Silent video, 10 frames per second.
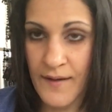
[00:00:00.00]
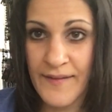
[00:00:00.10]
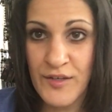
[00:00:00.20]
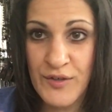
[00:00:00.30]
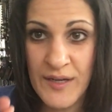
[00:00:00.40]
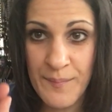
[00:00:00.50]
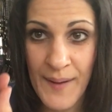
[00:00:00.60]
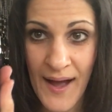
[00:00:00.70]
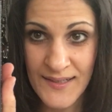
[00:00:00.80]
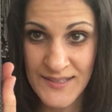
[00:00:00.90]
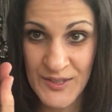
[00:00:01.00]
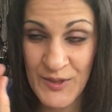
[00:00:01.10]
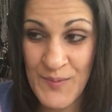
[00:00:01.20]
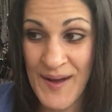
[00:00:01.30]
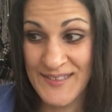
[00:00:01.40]
And then you get a box,
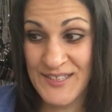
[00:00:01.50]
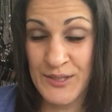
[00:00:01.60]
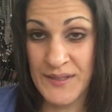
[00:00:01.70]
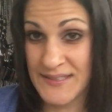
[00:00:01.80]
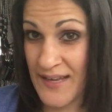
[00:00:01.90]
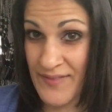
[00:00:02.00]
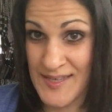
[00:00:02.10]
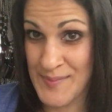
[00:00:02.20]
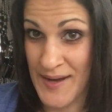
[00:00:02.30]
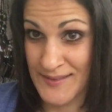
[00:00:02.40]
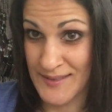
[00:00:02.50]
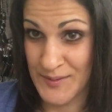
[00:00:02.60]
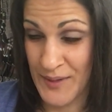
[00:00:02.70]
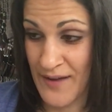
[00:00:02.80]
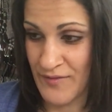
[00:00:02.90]
cute box too. I save these
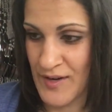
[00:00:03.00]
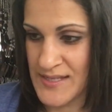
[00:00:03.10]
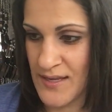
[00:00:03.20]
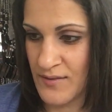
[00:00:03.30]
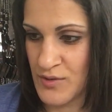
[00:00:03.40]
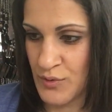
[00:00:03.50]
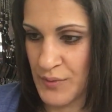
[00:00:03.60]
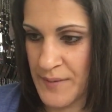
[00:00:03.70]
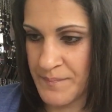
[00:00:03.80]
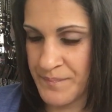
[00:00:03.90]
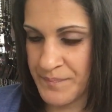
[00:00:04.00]
boxes after I sell the jewelry.